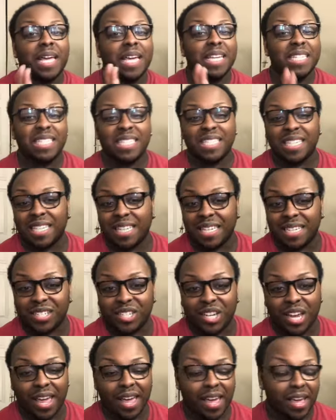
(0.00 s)
instantly
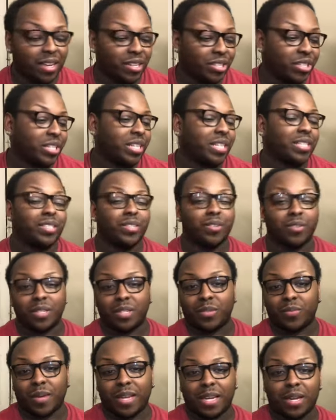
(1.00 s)
changed as soon
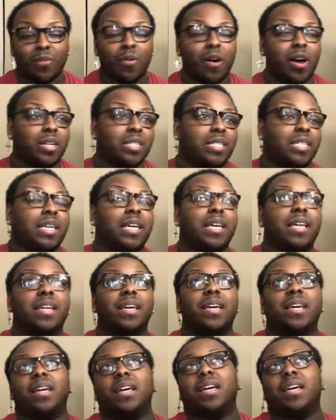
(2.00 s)
as Wendy walked in.